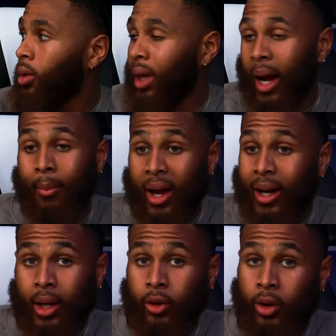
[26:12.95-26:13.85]
Like, I might
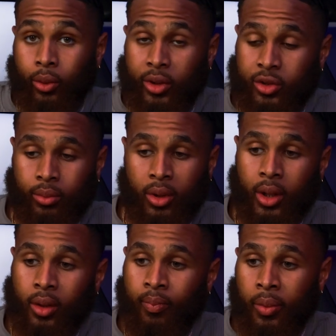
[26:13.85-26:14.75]
not agree with you,
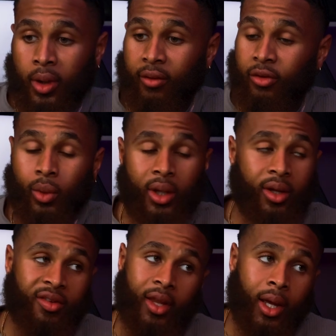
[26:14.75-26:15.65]
but if you're willing
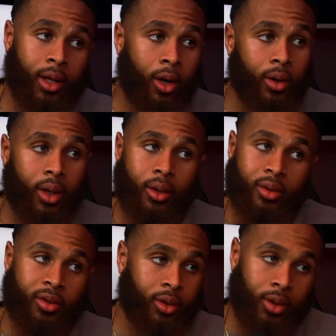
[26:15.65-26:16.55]
to stand on
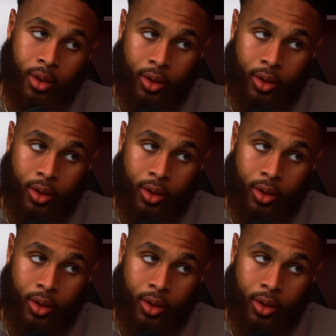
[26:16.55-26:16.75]
it,